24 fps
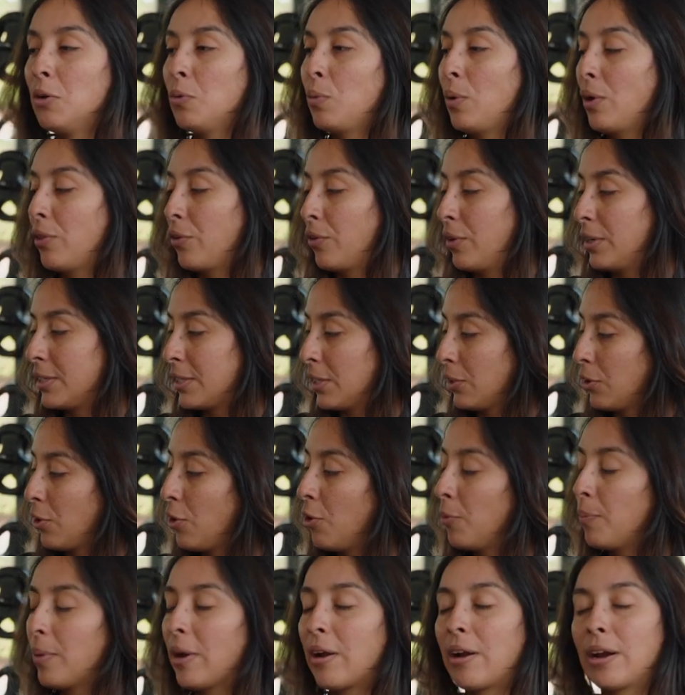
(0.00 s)
whether it's in
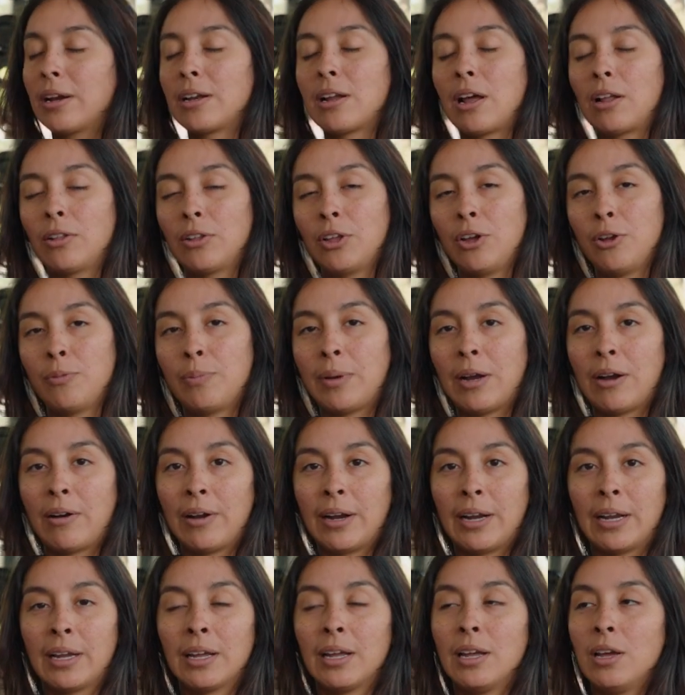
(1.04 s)
load bearing, not load
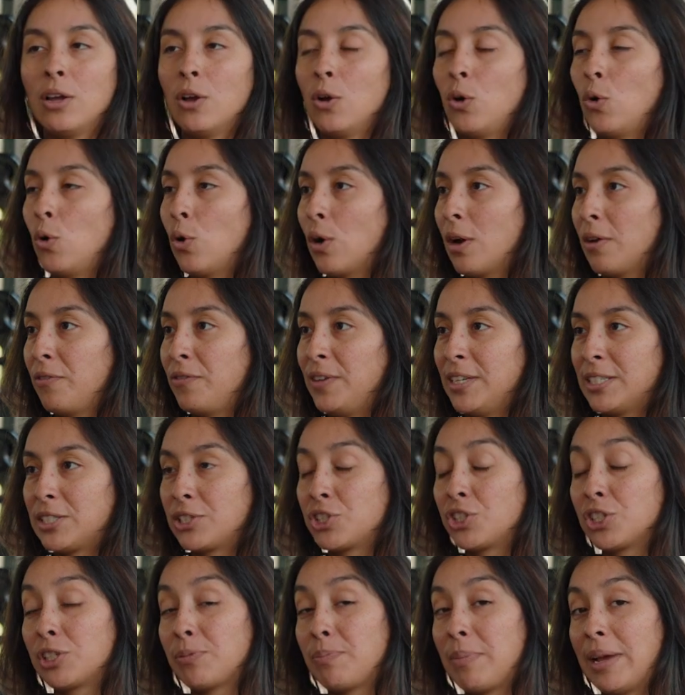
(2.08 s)
bearing, or if it's
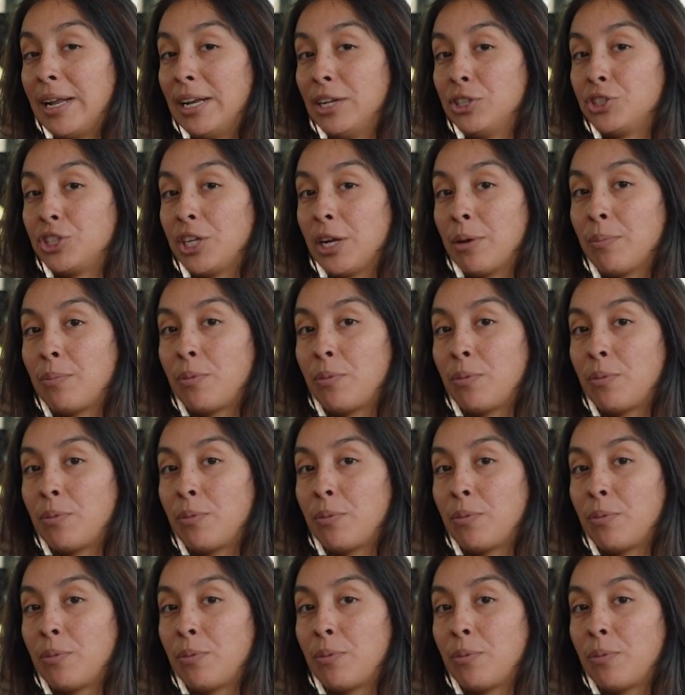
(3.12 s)
just managing